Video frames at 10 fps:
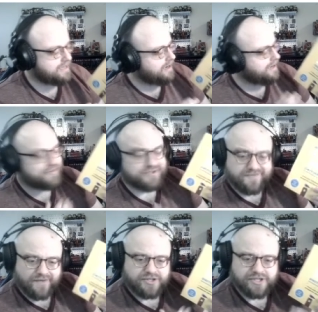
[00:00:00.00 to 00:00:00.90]
There's
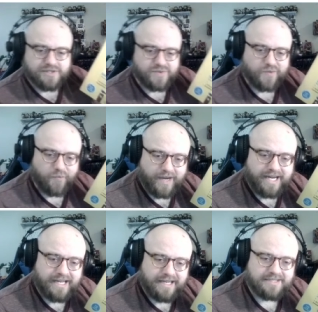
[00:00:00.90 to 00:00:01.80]
versions with
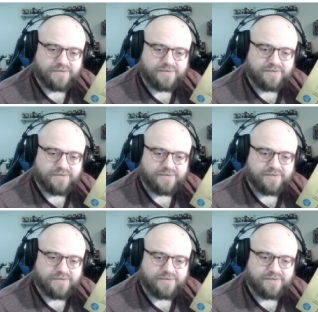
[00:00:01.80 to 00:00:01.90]
readings,